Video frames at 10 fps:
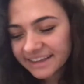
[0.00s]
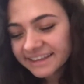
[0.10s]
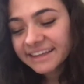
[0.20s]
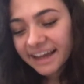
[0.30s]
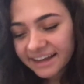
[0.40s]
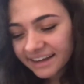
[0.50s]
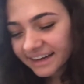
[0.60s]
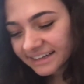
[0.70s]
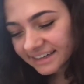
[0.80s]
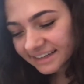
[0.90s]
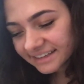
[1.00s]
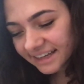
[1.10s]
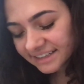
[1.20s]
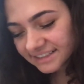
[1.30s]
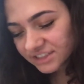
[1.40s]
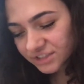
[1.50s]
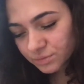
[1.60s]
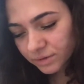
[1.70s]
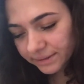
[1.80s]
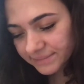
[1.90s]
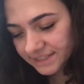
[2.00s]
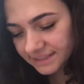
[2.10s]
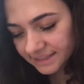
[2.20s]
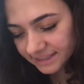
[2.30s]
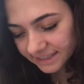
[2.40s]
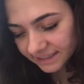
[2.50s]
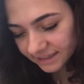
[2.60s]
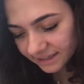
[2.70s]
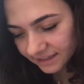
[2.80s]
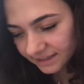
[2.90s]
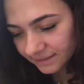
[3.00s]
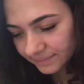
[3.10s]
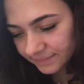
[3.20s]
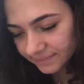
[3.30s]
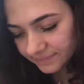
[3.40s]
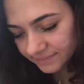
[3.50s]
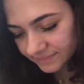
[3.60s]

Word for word: yeah, I that's just what I'm seeing. Um,